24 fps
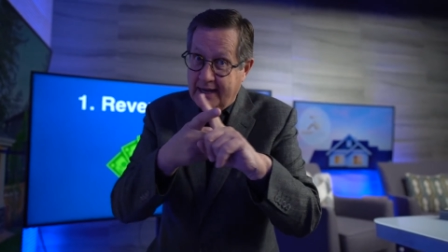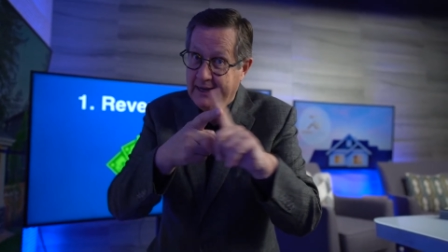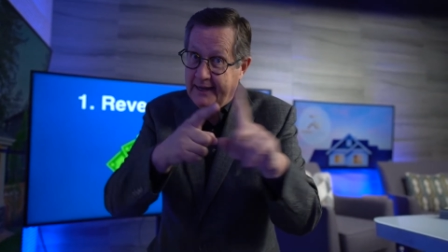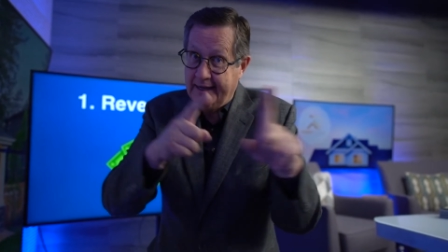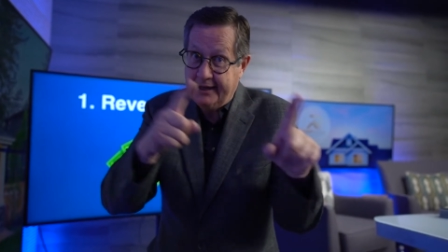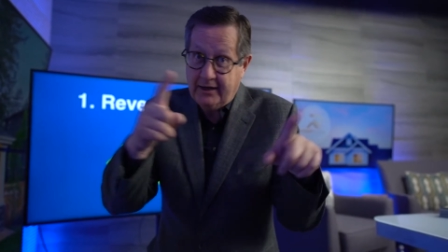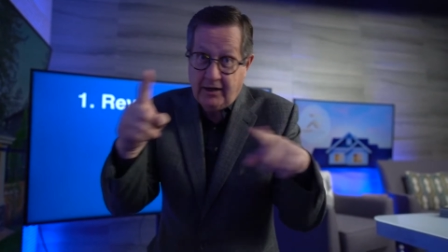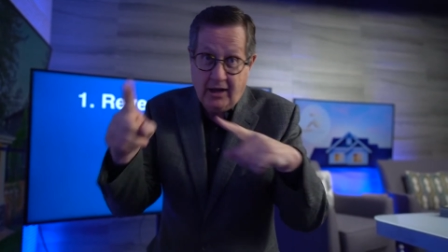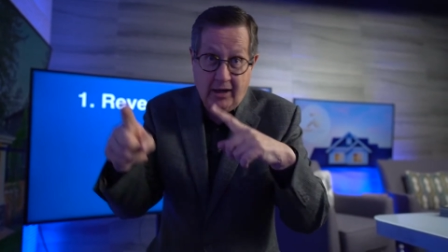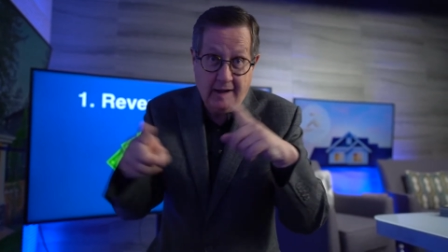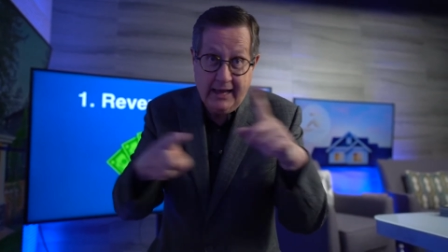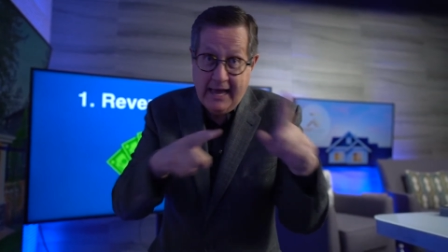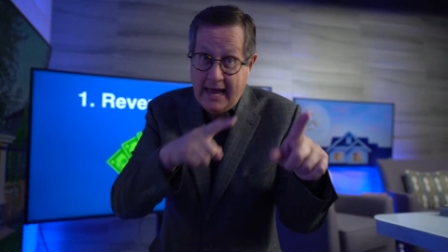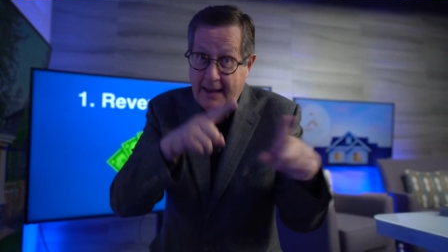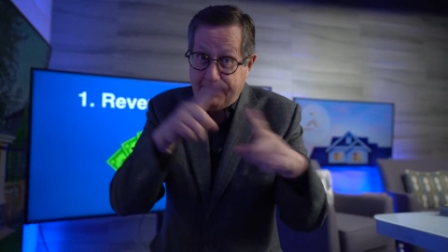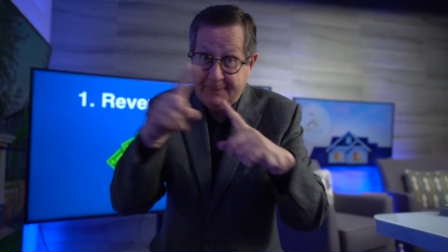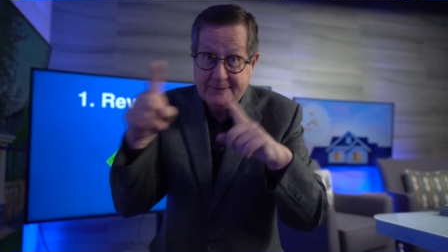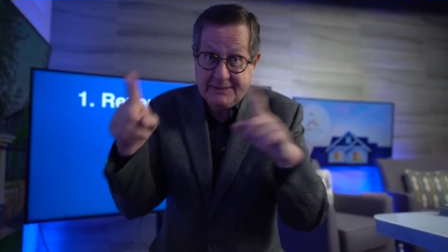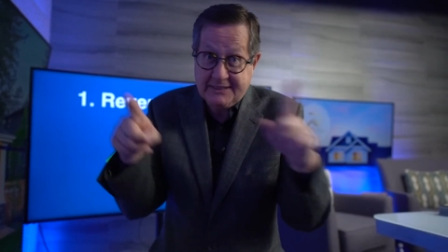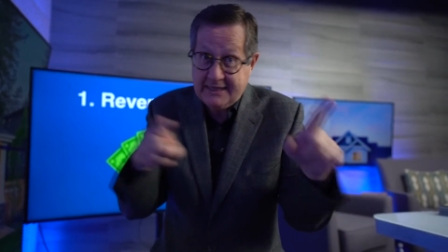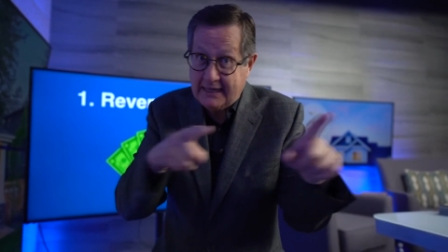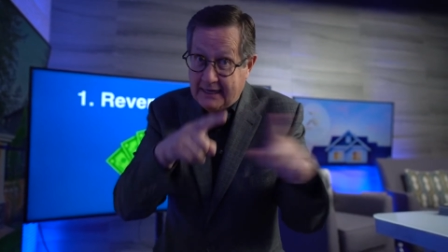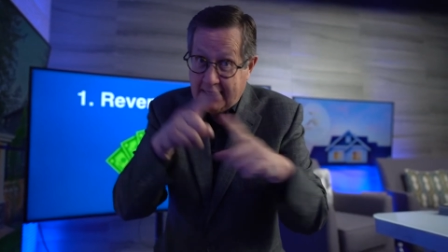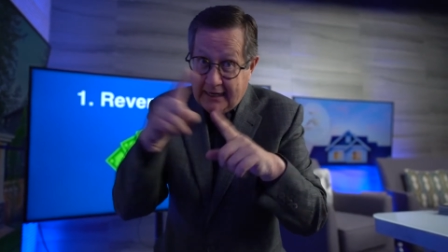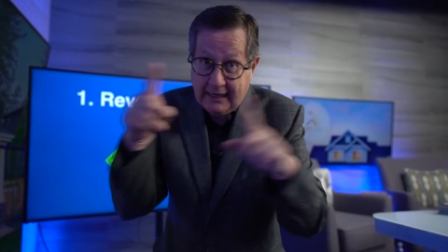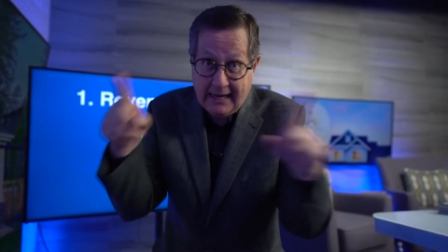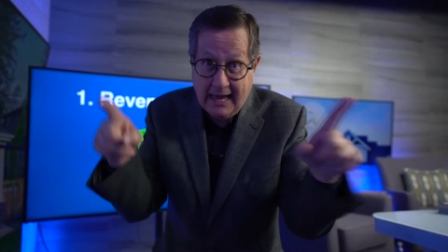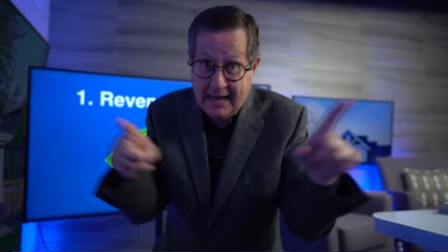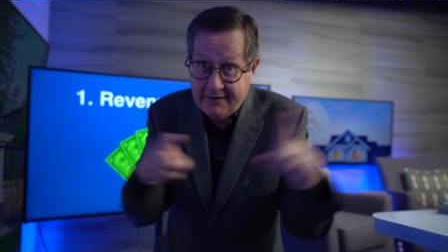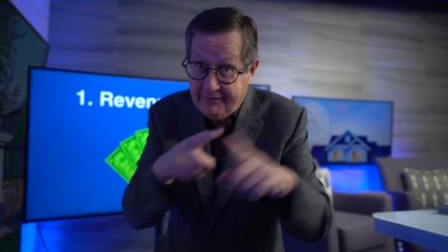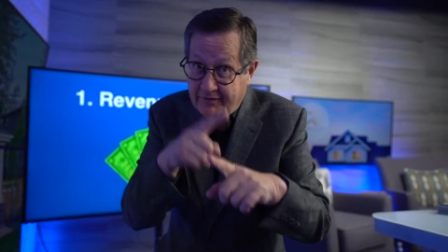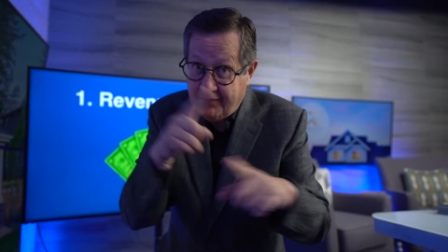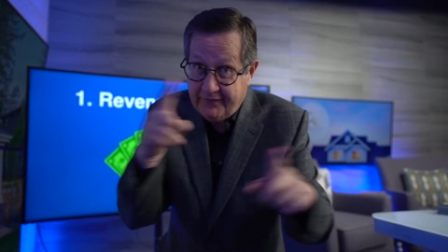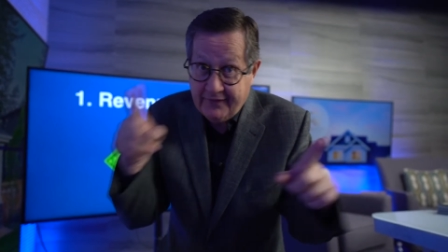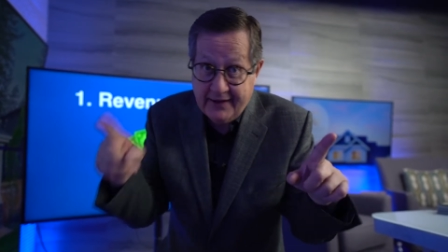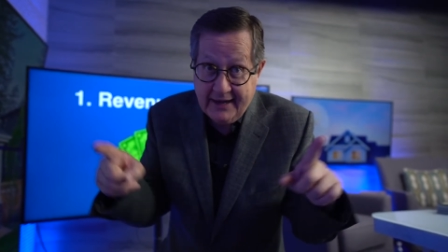It all happens at a
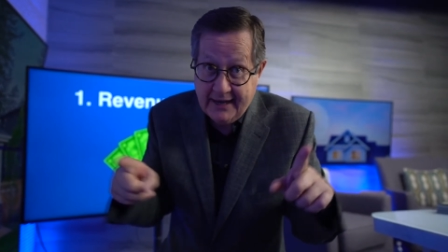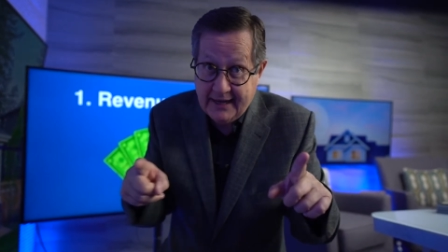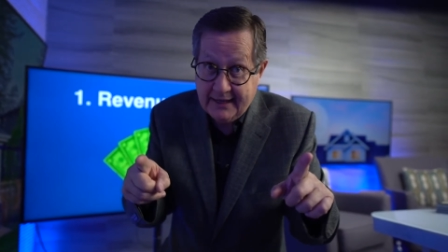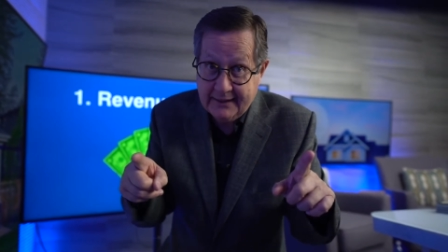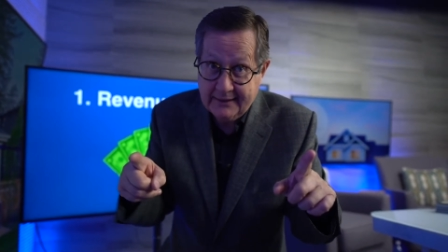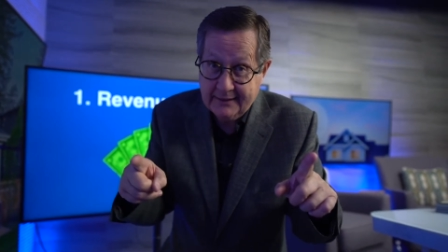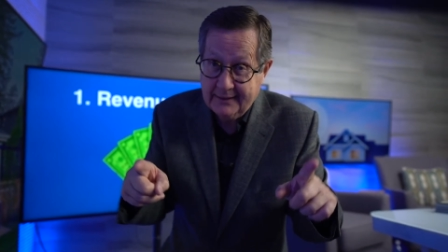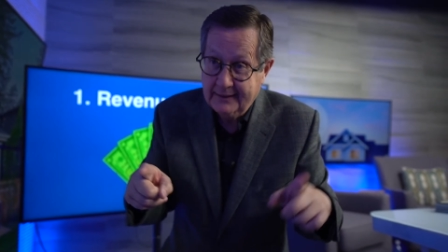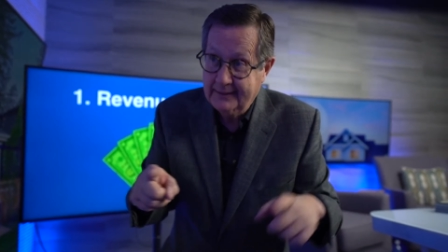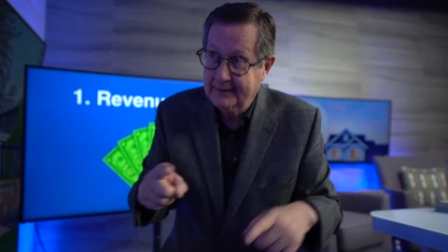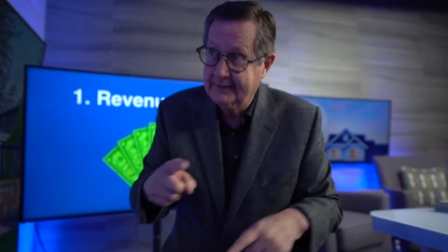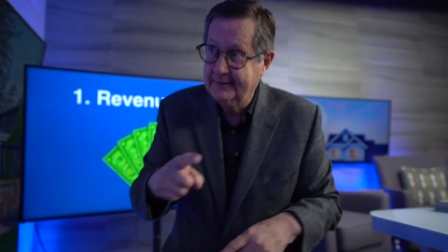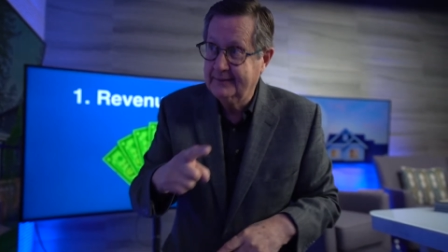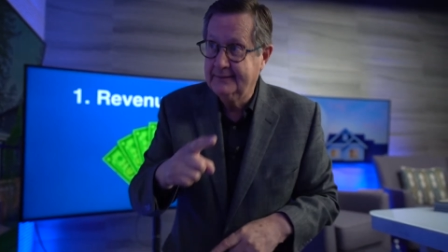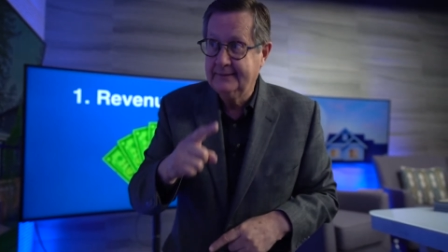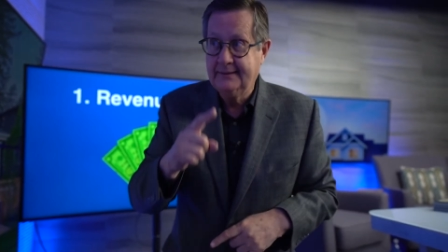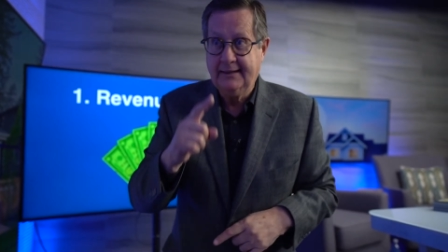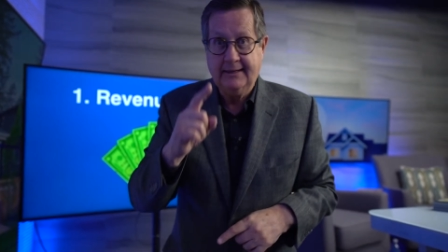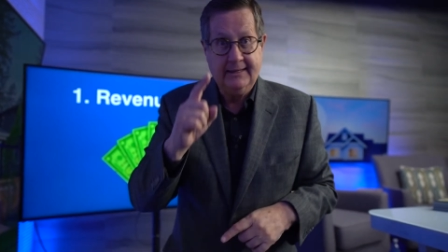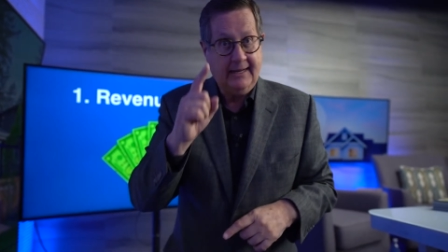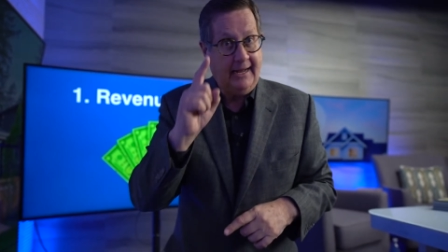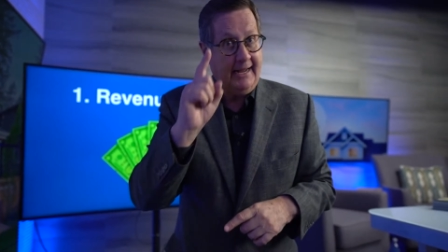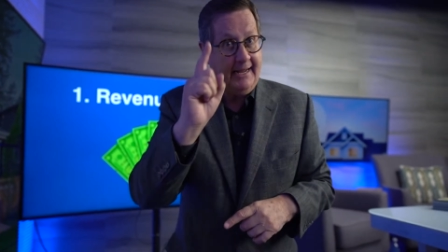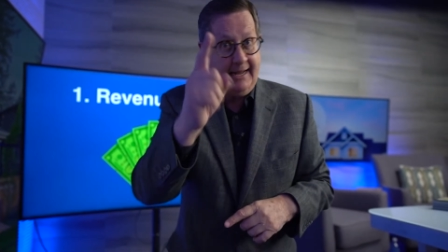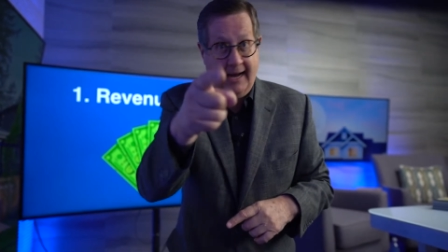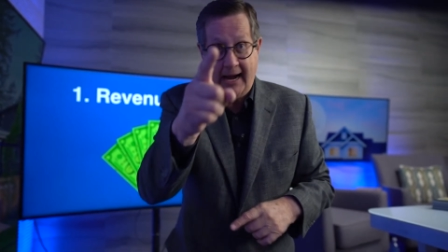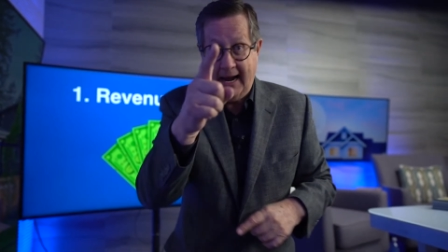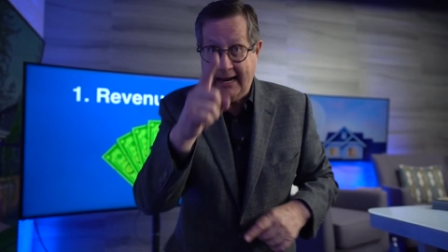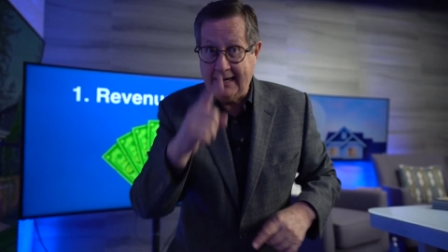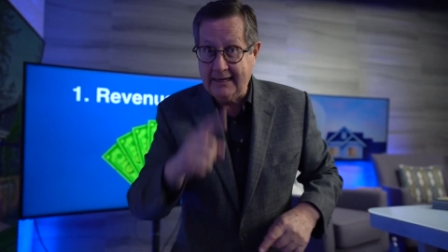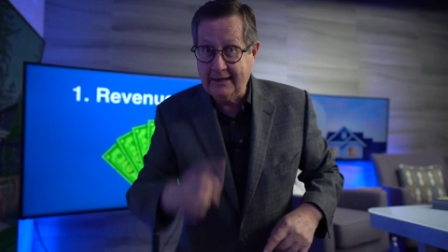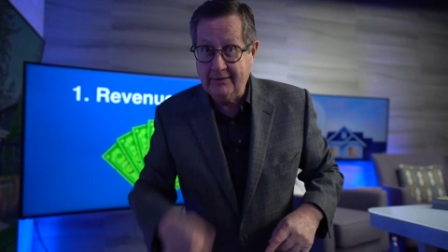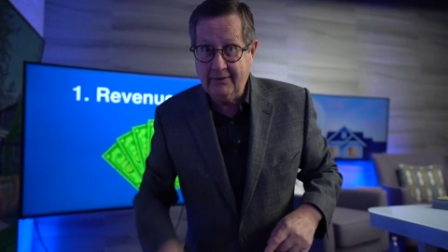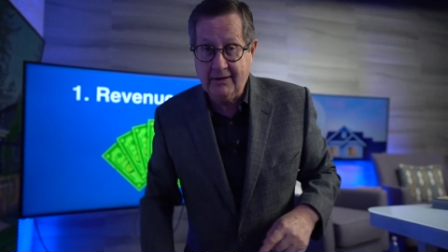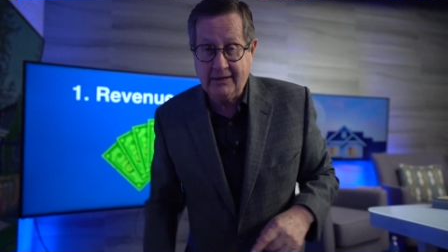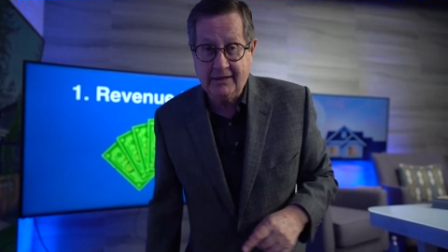live event. I
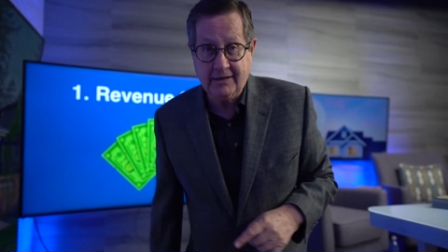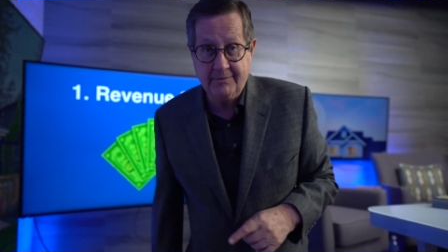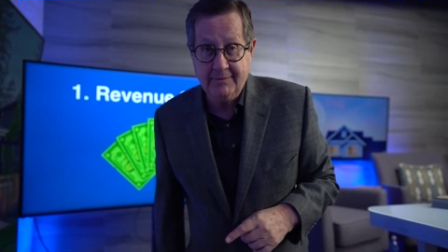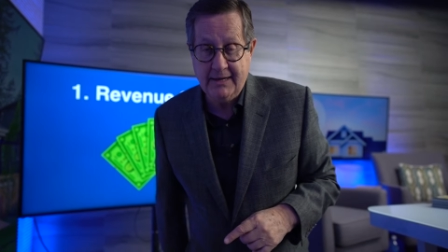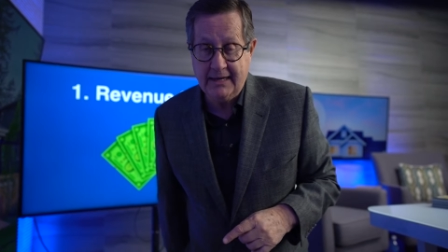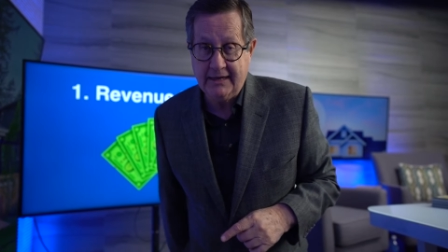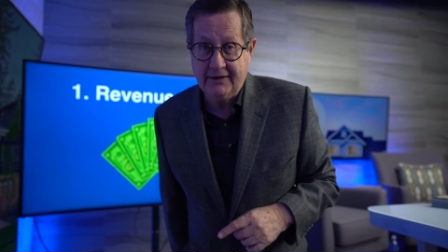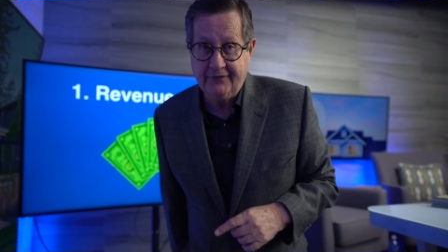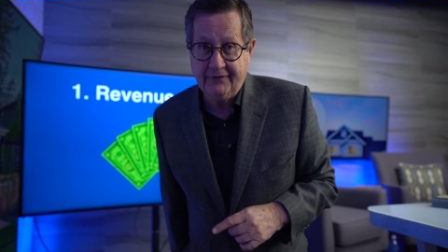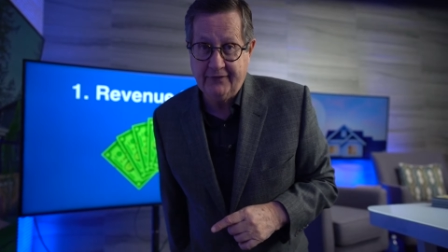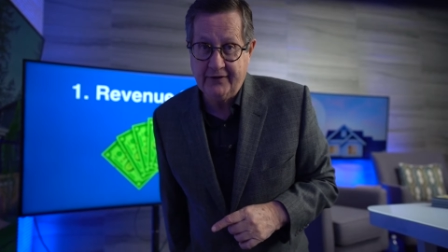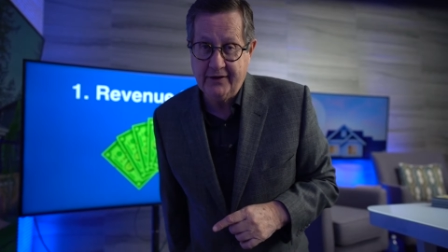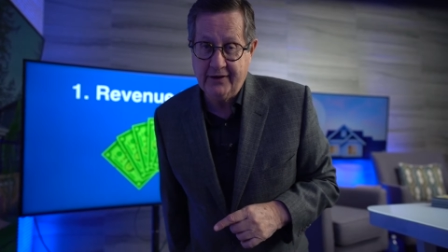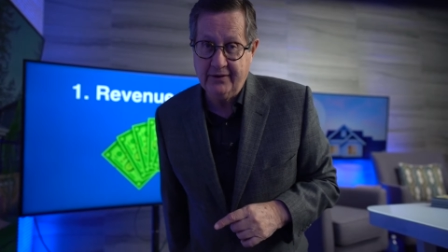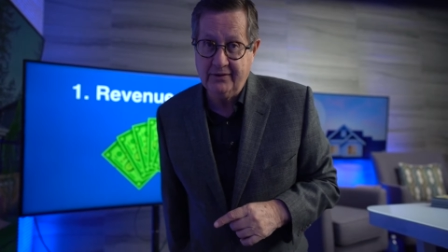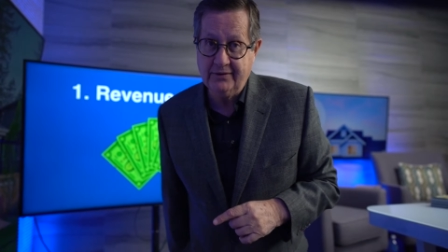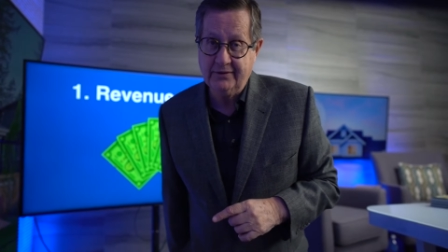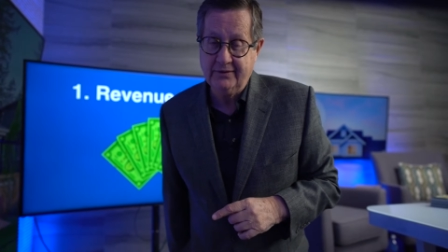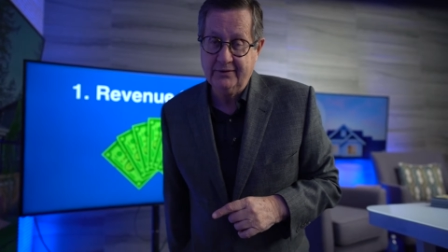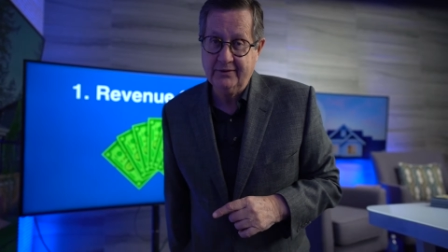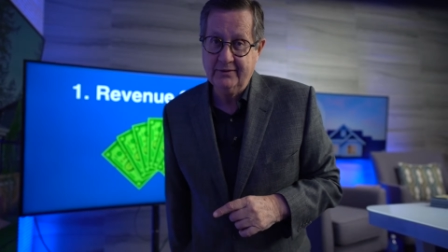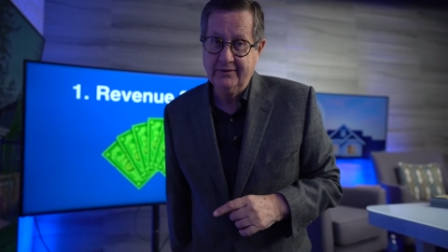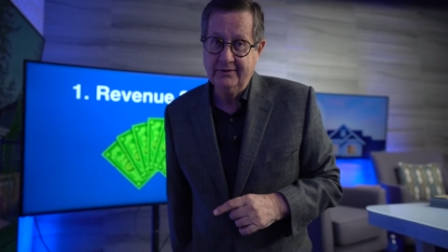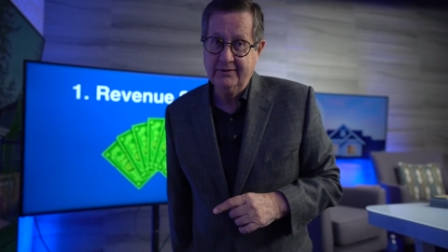highly recommend it for you.